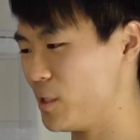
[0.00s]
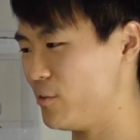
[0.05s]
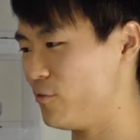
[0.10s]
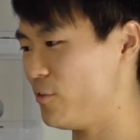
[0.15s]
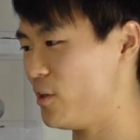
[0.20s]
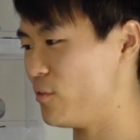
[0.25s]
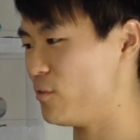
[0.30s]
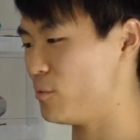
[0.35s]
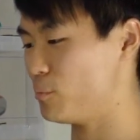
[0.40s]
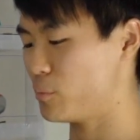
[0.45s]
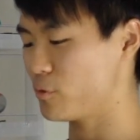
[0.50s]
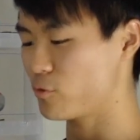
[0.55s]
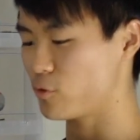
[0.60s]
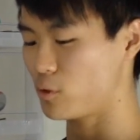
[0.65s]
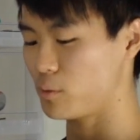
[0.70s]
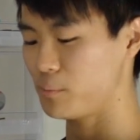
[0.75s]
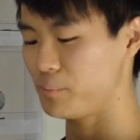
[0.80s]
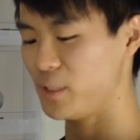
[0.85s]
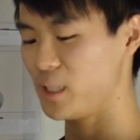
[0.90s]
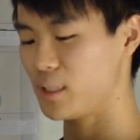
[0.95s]
my favorite
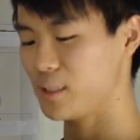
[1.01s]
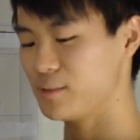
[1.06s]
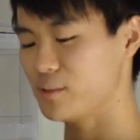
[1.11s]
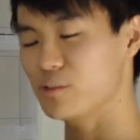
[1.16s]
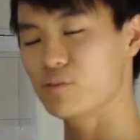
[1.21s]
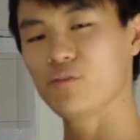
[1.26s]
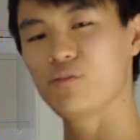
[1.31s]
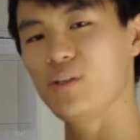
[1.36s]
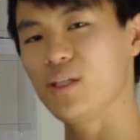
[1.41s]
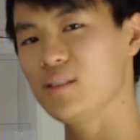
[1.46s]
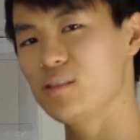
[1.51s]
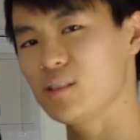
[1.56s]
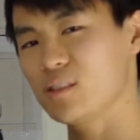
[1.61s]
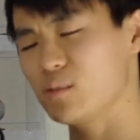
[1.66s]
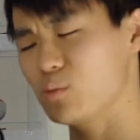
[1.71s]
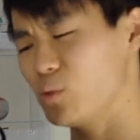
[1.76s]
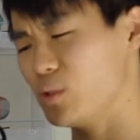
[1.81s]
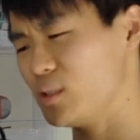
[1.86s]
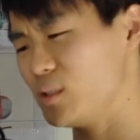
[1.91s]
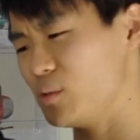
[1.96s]
perform because the fit
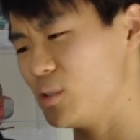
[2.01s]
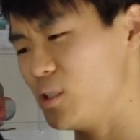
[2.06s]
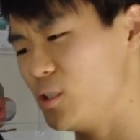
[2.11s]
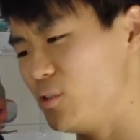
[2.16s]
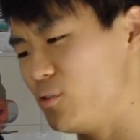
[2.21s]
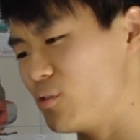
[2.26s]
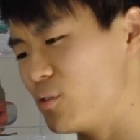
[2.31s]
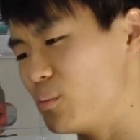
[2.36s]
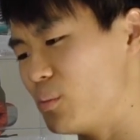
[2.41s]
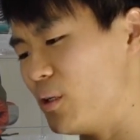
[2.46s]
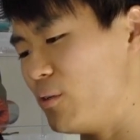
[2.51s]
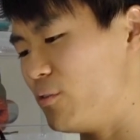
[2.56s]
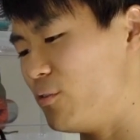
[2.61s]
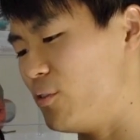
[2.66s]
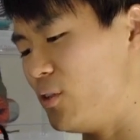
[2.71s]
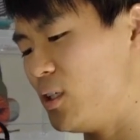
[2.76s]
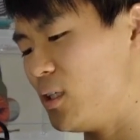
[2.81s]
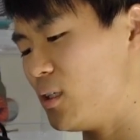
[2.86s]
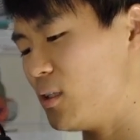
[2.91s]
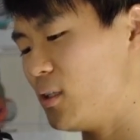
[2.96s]
just wasn't good for my
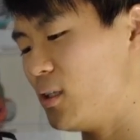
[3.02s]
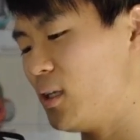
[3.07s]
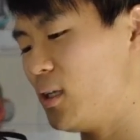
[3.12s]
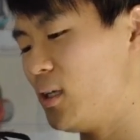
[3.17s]
foot.